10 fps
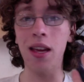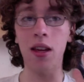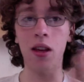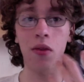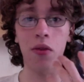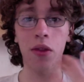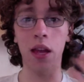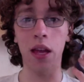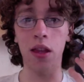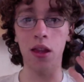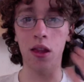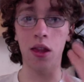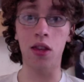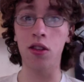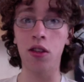the series more
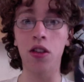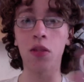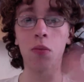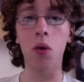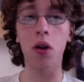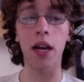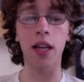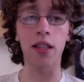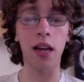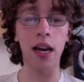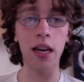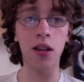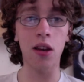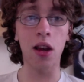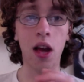exciting. I'm
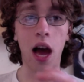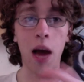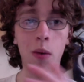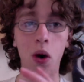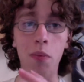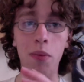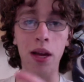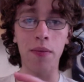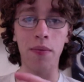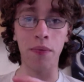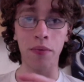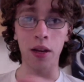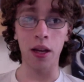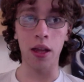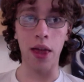hoping that
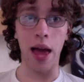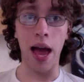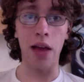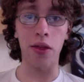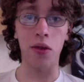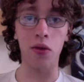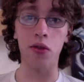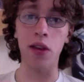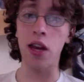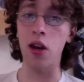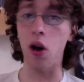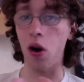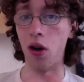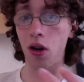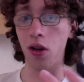there's an arc next week or
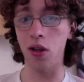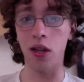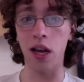some sort